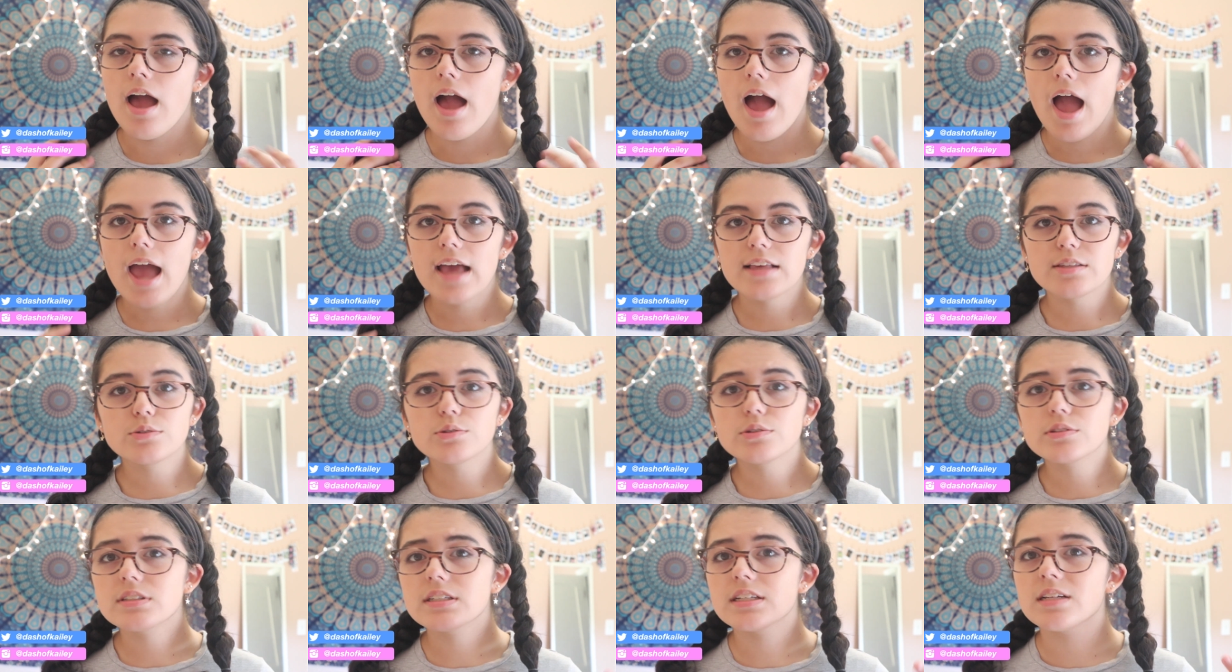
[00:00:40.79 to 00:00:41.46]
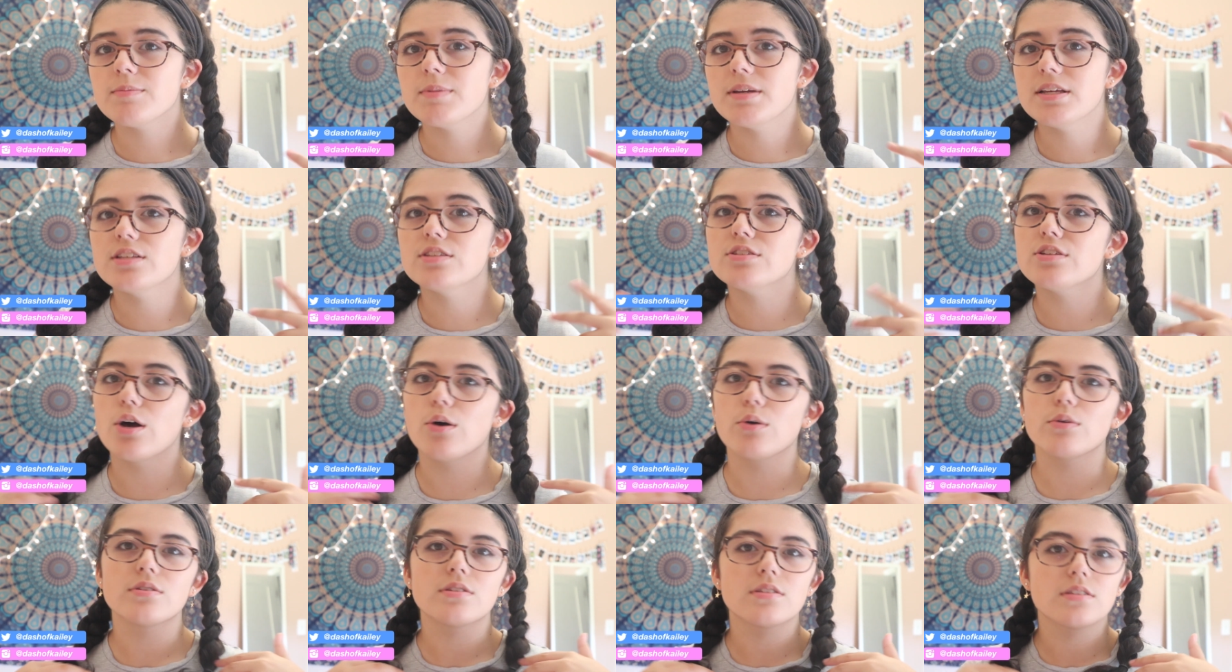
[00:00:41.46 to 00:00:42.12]
high school's gonna be
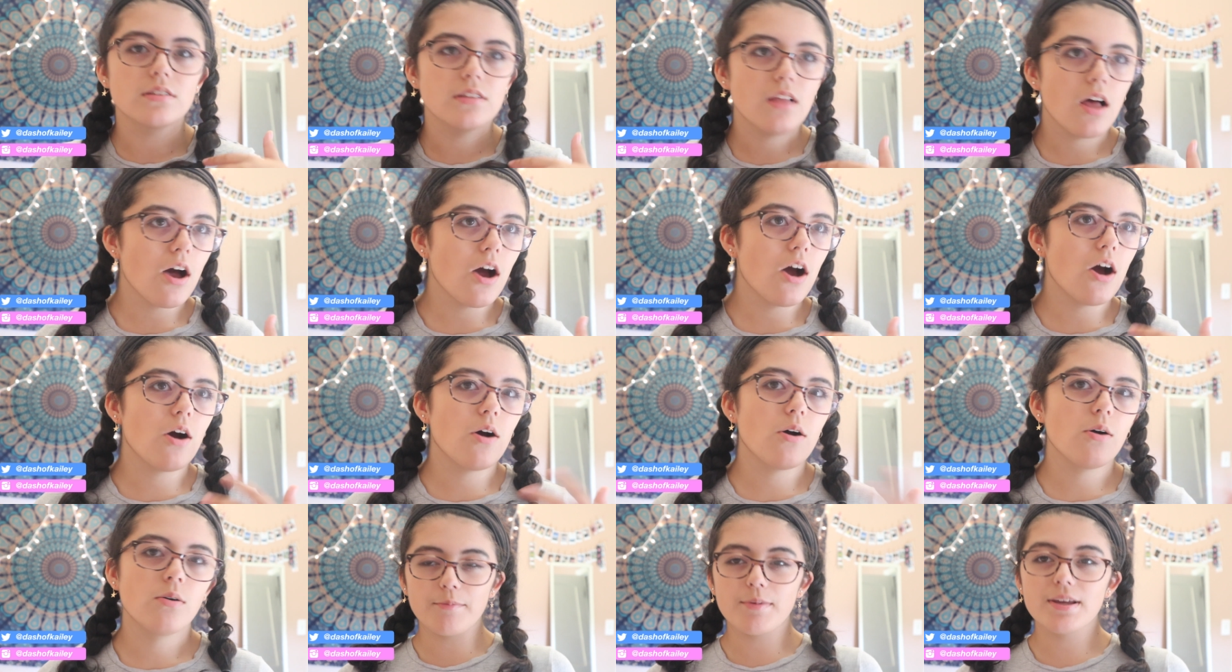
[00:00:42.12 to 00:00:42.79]
so slow.